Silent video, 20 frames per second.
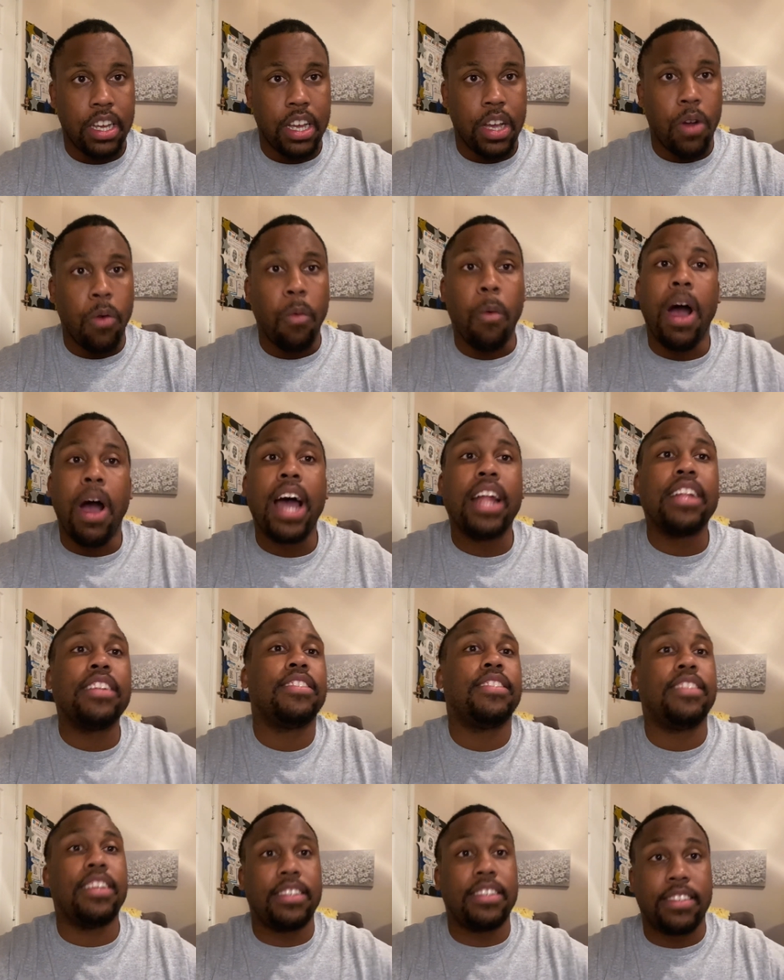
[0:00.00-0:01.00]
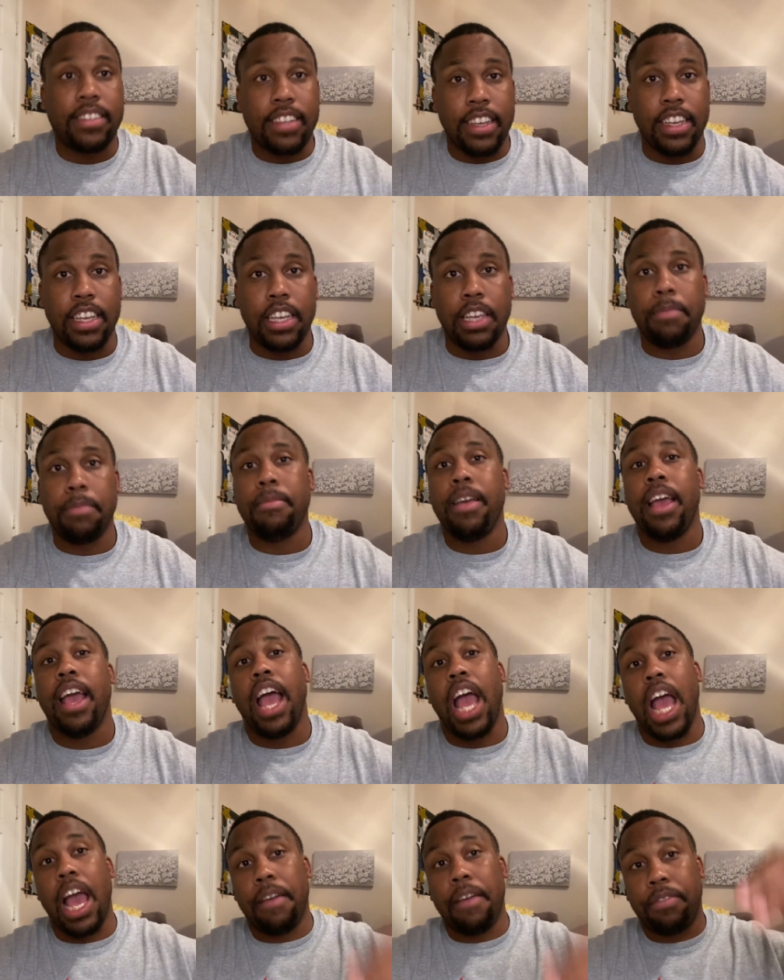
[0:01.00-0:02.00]
Why does this team,
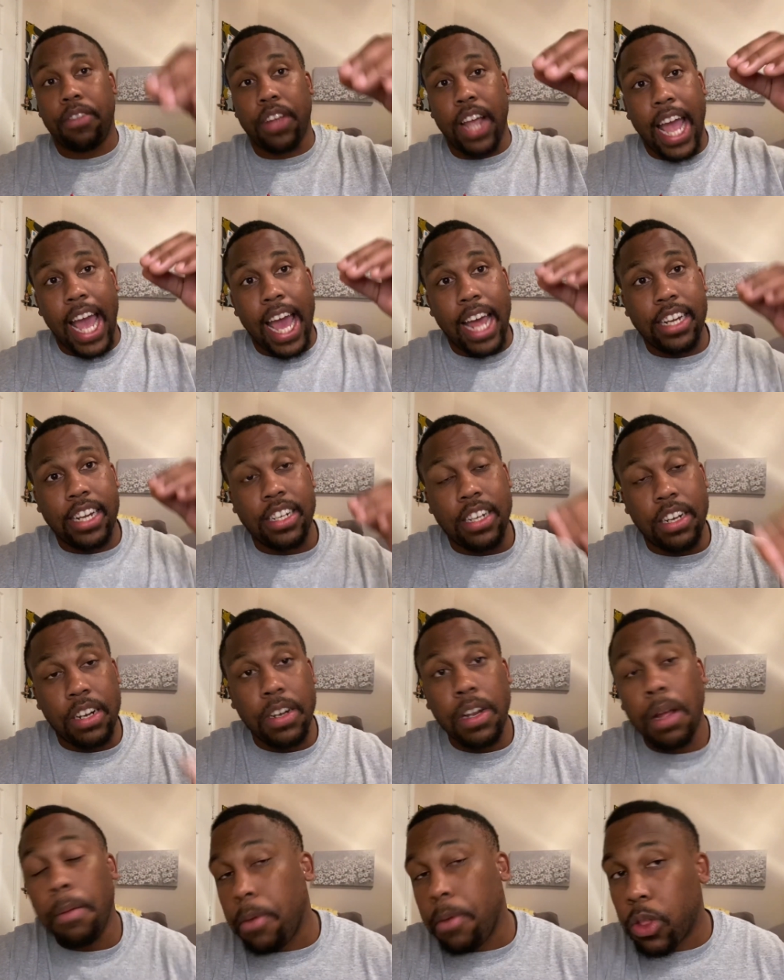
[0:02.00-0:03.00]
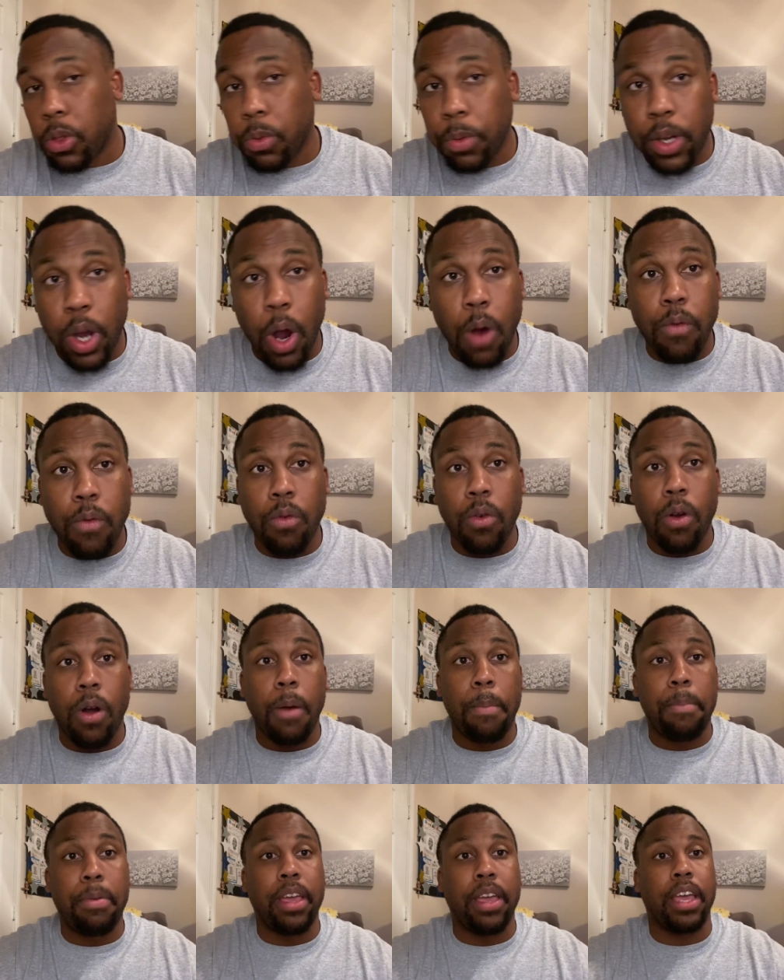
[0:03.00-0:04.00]
after adding the number 3 overall
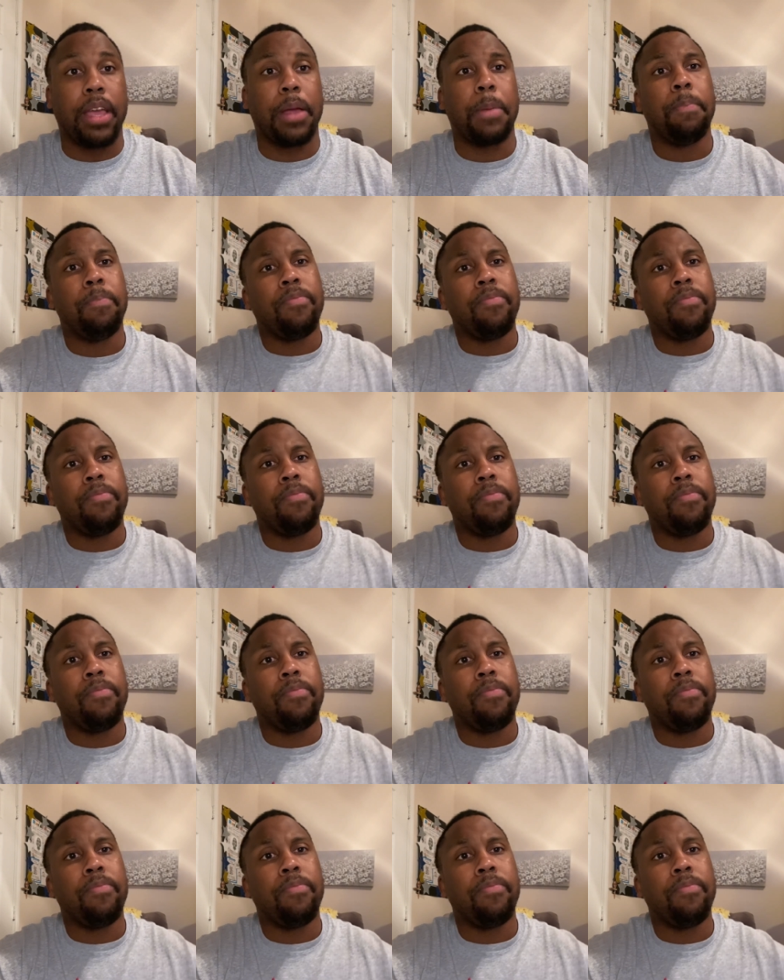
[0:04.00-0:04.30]
pick,